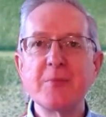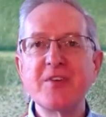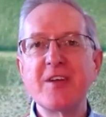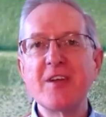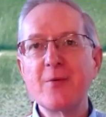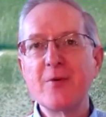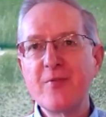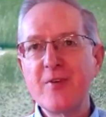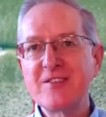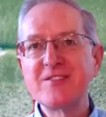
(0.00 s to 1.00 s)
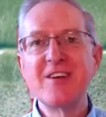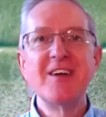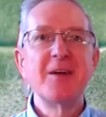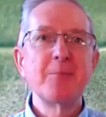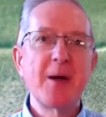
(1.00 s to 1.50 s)
in particular, reflects
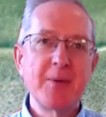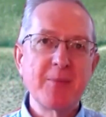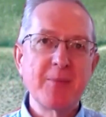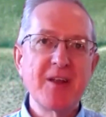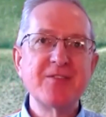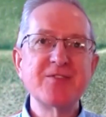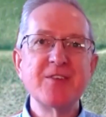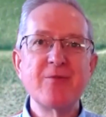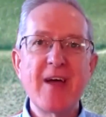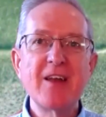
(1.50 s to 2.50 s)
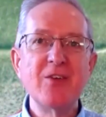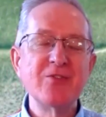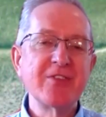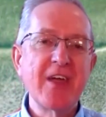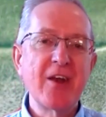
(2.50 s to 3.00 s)
public beliefs and
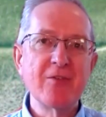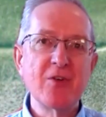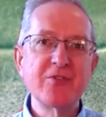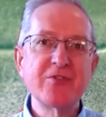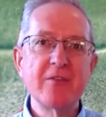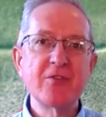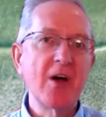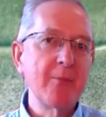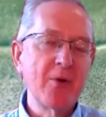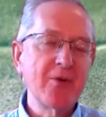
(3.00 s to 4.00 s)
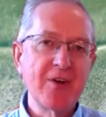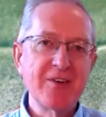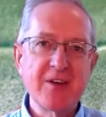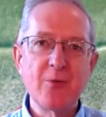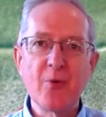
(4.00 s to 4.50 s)
values and that evolution over time. We're not going to
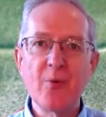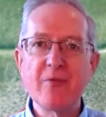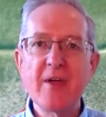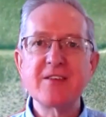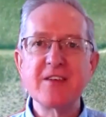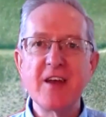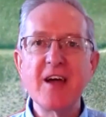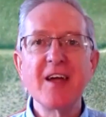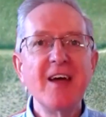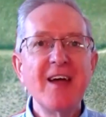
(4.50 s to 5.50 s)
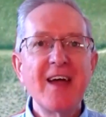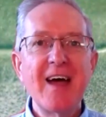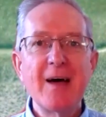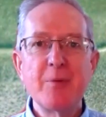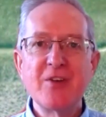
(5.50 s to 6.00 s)
deal with all of that today,
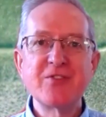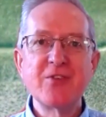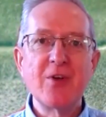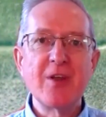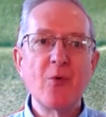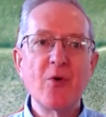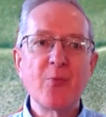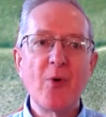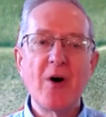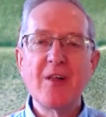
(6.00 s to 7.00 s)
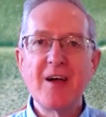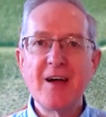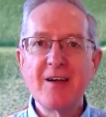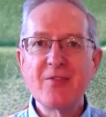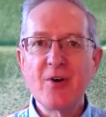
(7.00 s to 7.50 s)
but it's certainly worthwhile
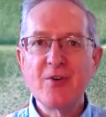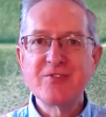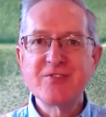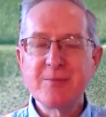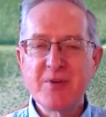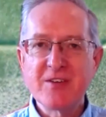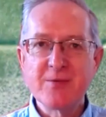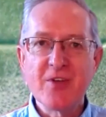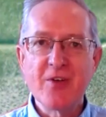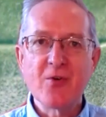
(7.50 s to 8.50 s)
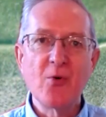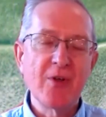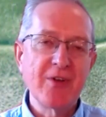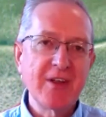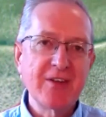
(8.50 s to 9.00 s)
those participants on the call
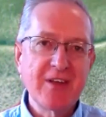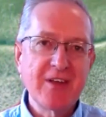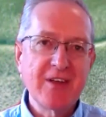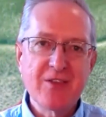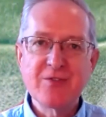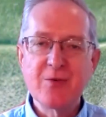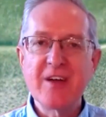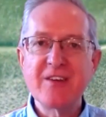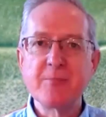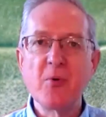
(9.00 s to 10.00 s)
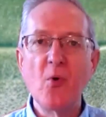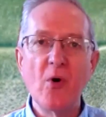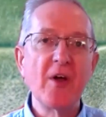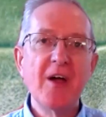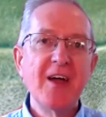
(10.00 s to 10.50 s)
and those who they
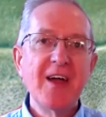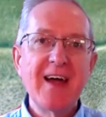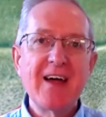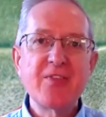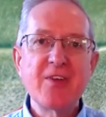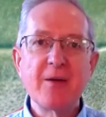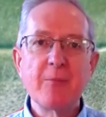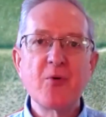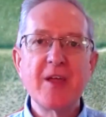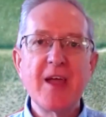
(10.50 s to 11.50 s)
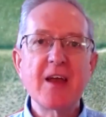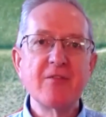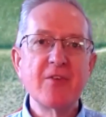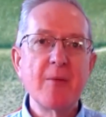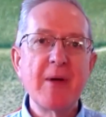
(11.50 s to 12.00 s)
support thinking pretty
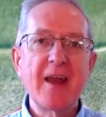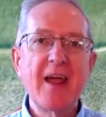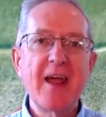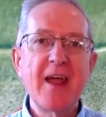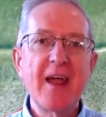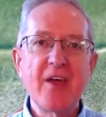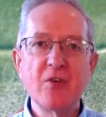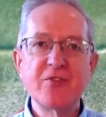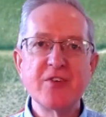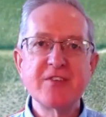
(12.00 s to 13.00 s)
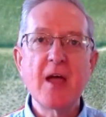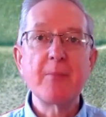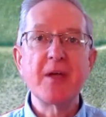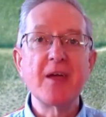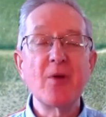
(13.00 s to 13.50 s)
actively about how that evolution is
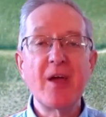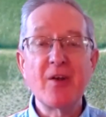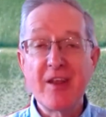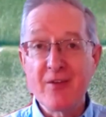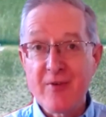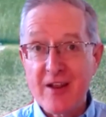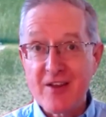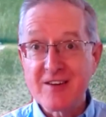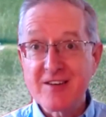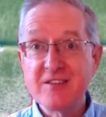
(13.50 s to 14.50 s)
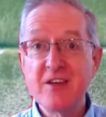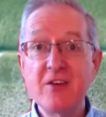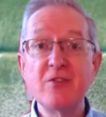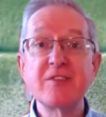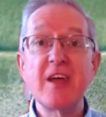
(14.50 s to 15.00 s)
happening and the fact that it
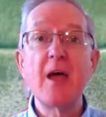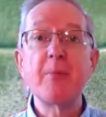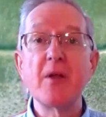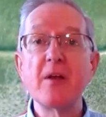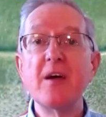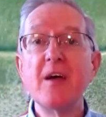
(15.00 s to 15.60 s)
continues to happen.